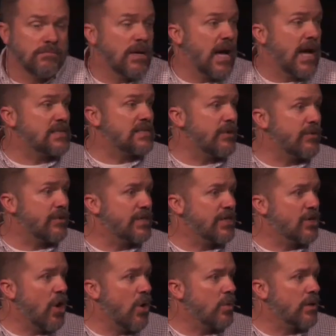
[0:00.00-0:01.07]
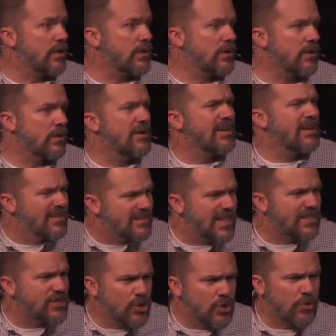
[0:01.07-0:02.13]
How's everything going?
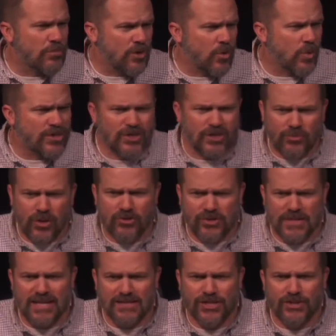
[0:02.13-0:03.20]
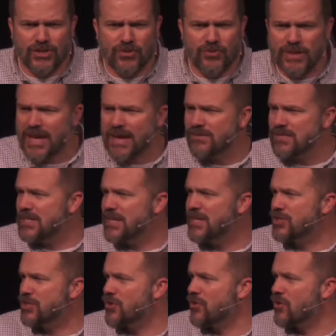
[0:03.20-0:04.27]
That's a normal question brothers ask each other when they haven't seen
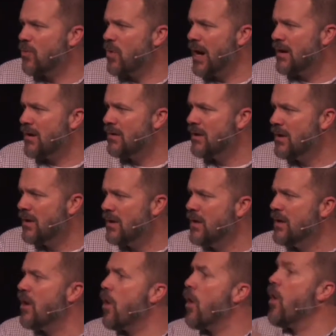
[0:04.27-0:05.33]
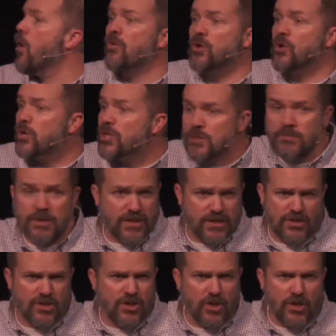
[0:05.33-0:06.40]
each other in a while. Over
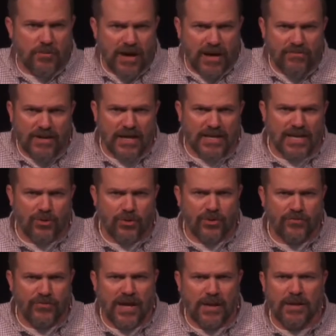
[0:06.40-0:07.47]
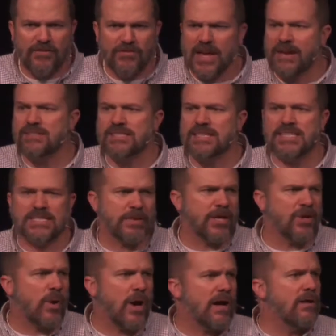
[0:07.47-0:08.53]
Christmas, you might have gotten together with family. If you haven't seen somebody
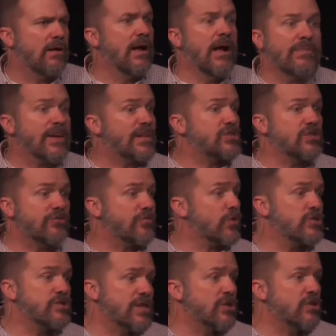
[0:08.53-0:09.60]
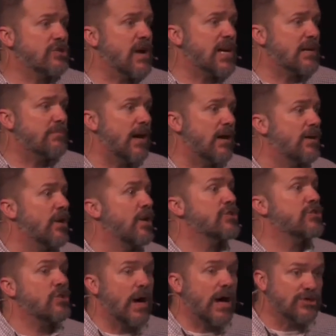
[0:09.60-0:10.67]
in a while, that's the first thing you talk about.
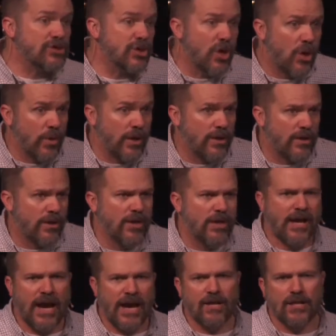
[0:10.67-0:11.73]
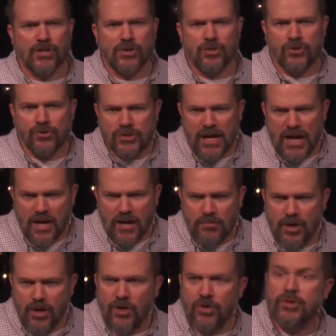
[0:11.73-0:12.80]
So how's it going? How you like your new job?
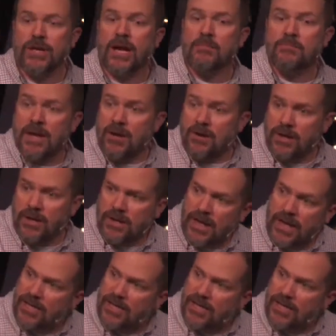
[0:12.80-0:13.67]
You got married.